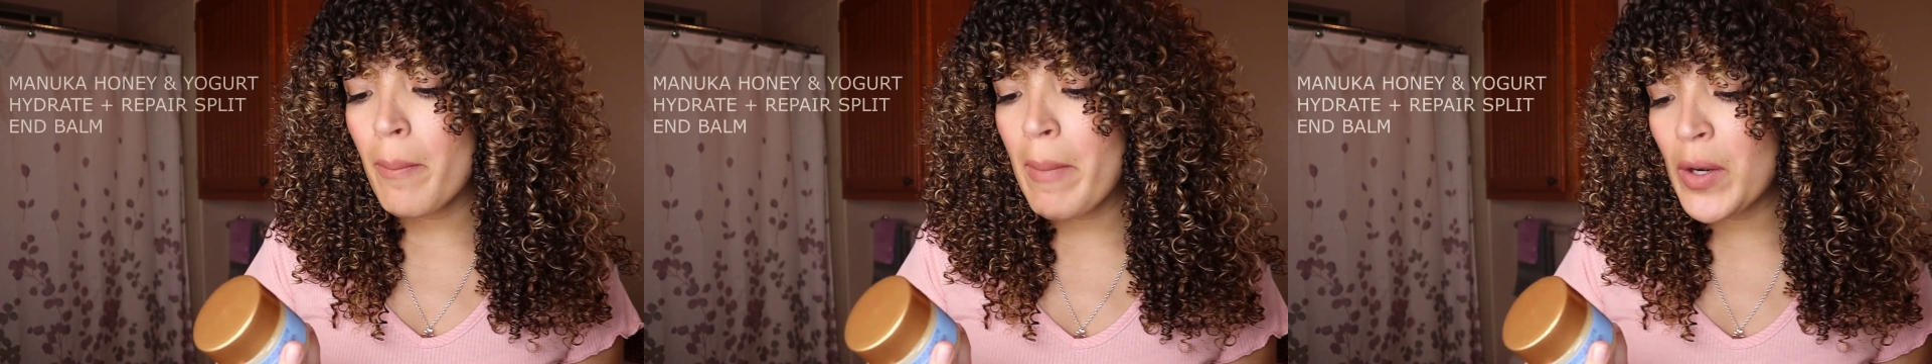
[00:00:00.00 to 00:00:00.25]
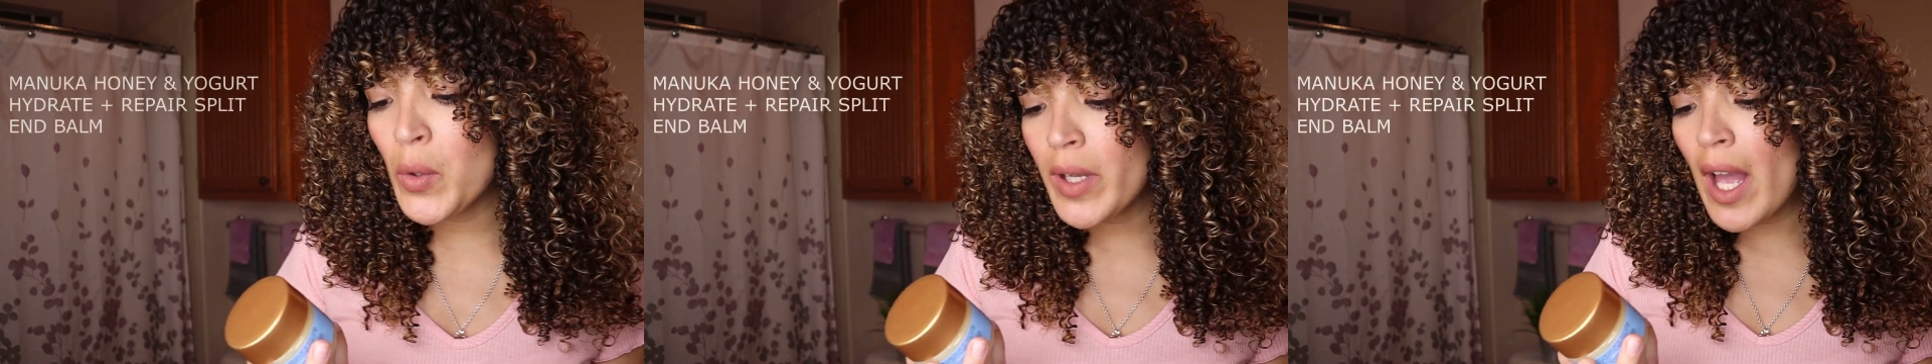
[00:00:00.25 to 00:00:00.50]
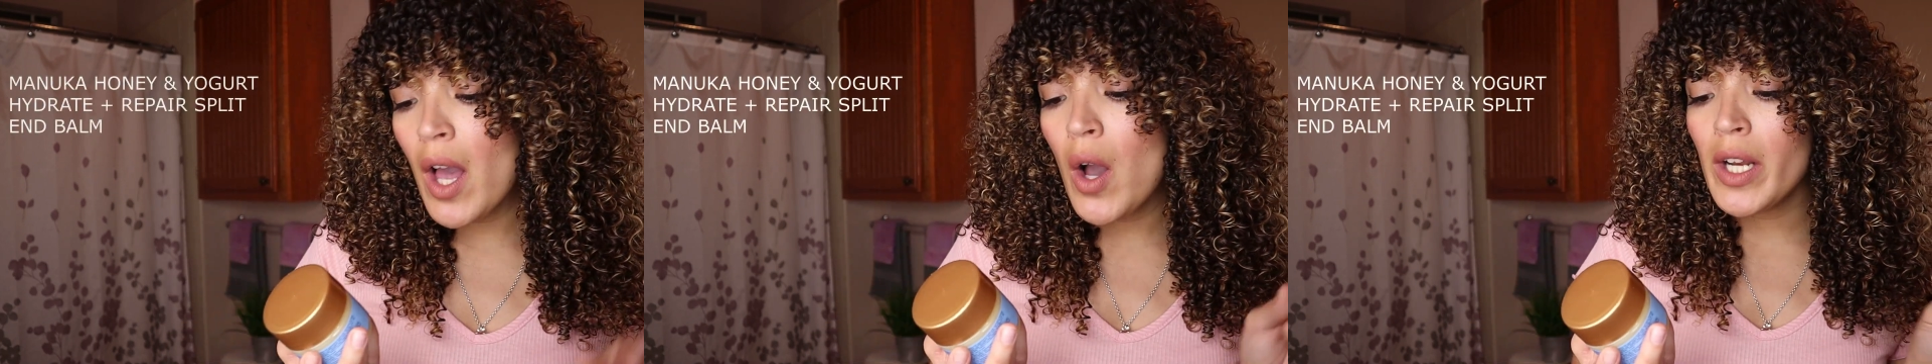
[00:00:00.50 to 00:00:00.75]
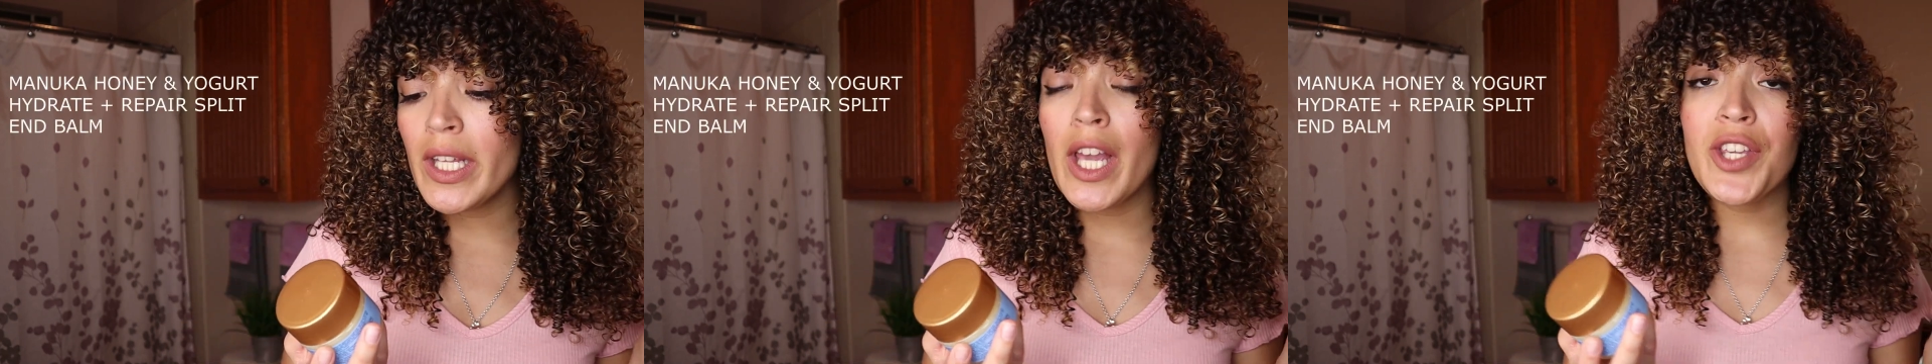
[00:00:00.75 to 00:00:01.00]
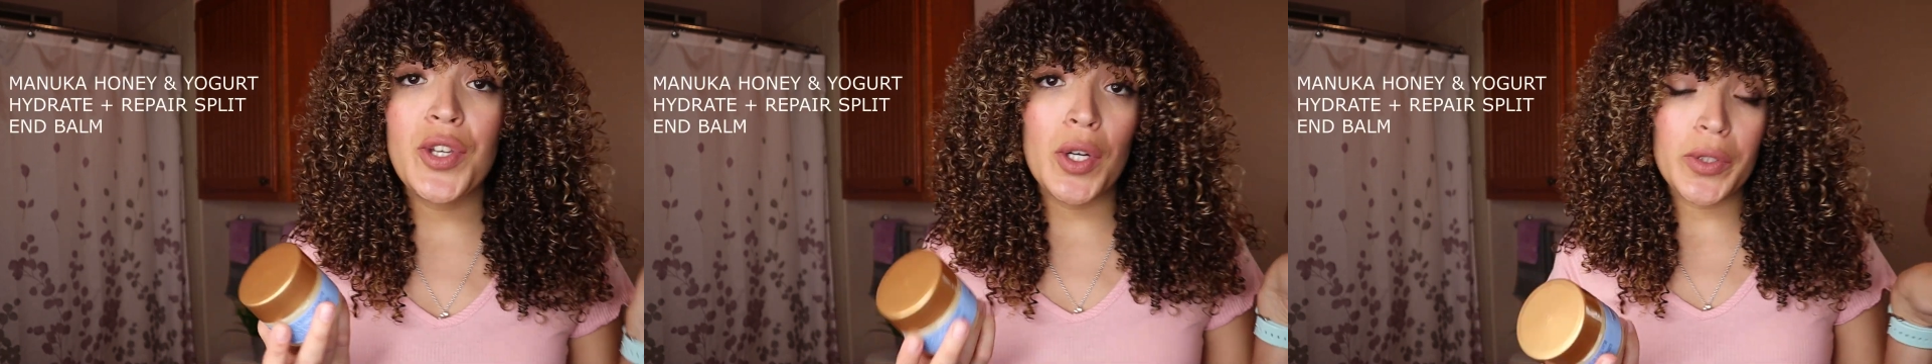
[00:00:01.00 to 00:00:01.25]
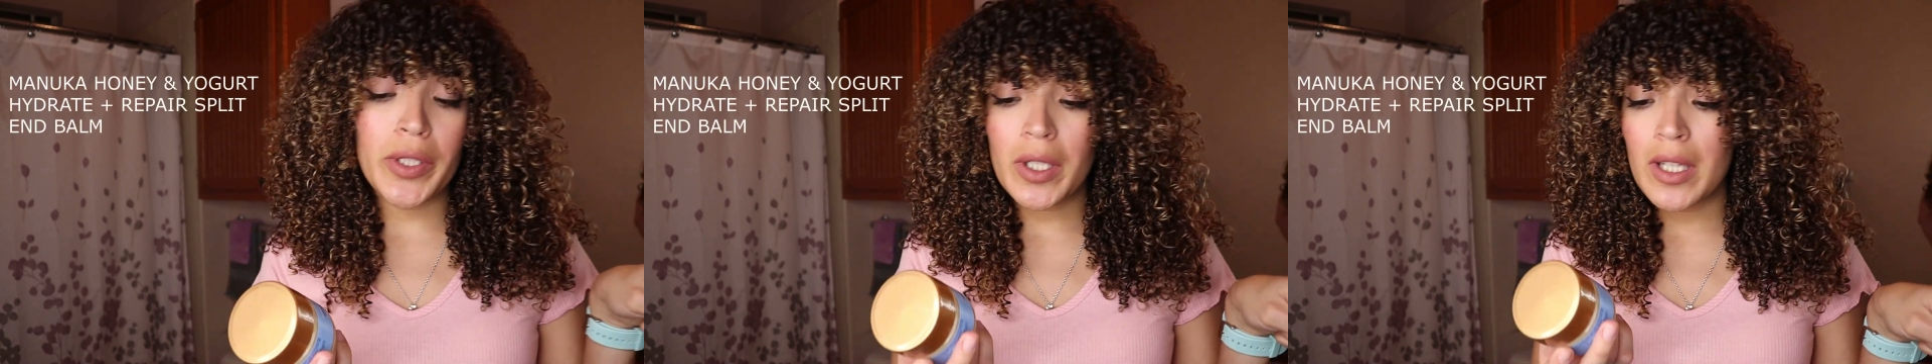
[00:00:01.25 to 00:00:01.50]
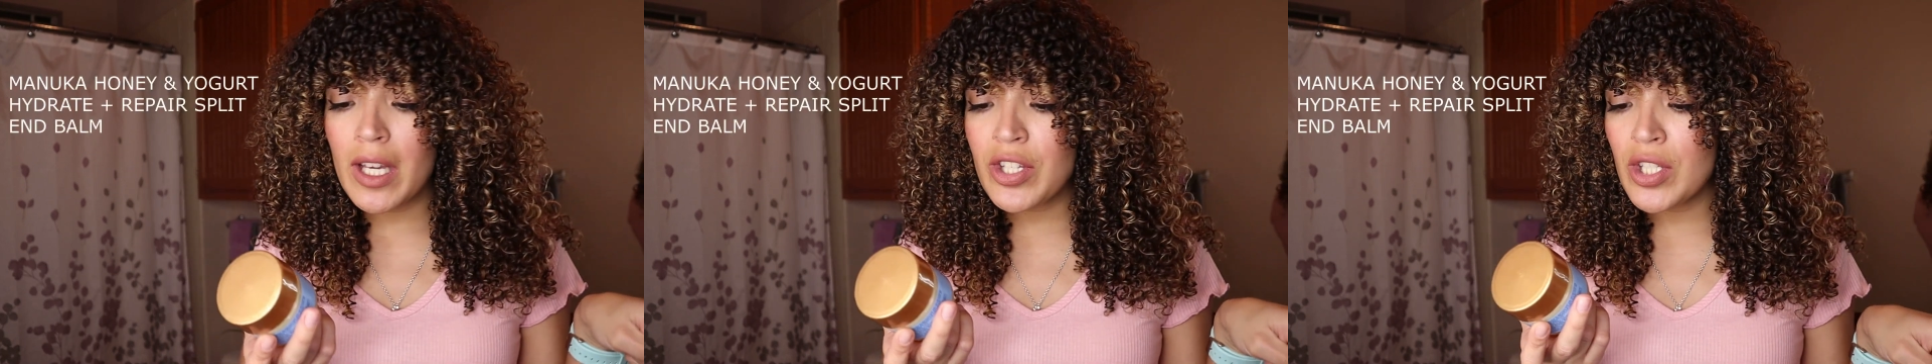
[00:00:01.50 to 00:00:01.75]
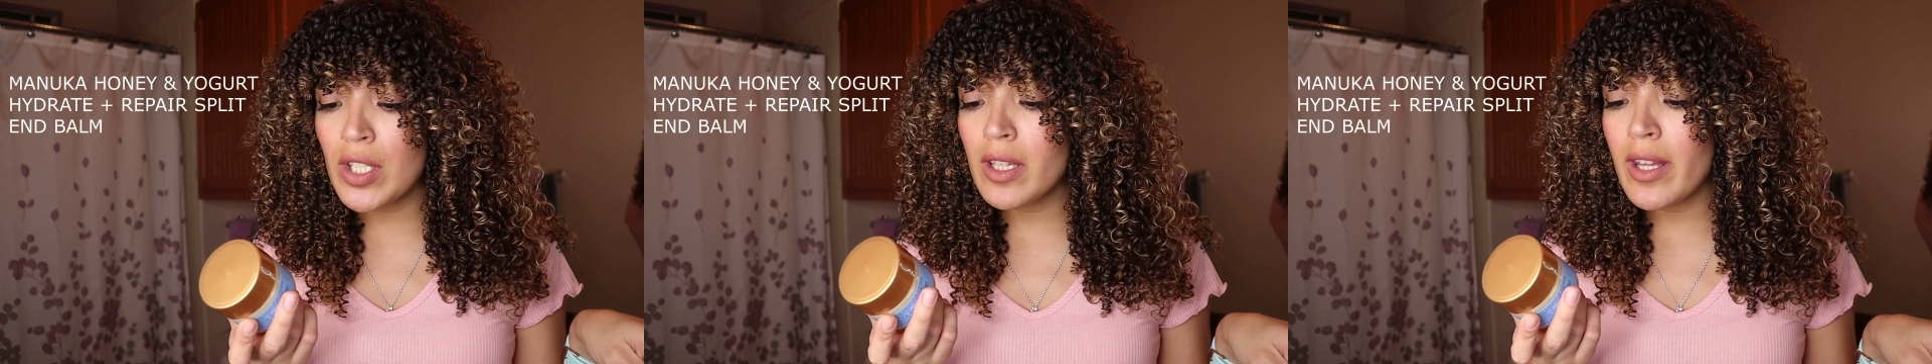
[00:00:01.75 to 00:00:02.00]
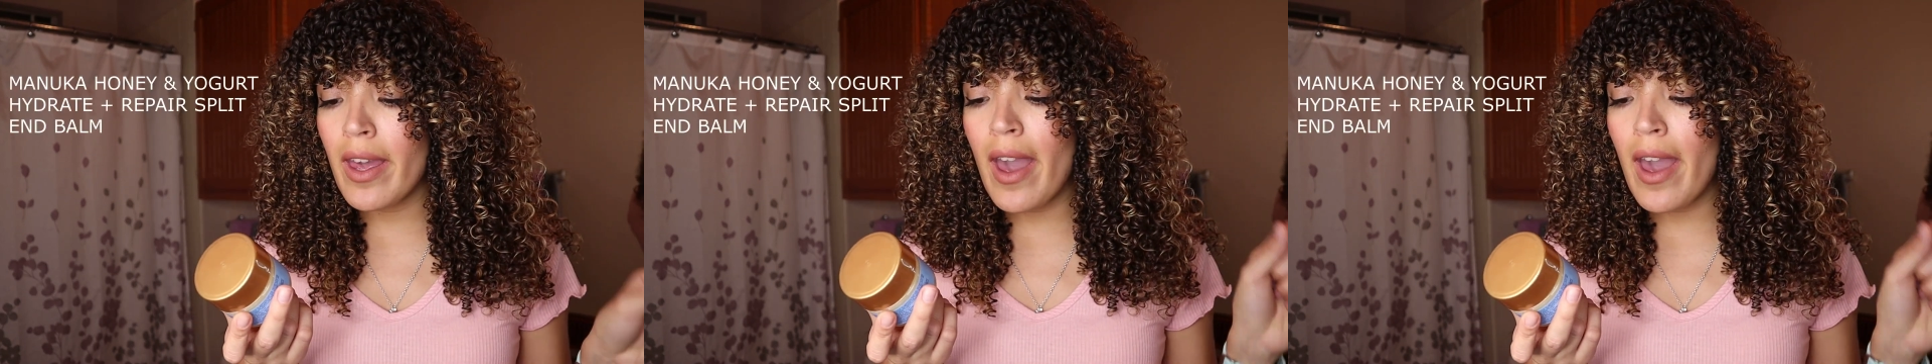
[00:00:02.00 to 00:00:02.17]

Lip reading: Manuka Honey and Yogurt Collection,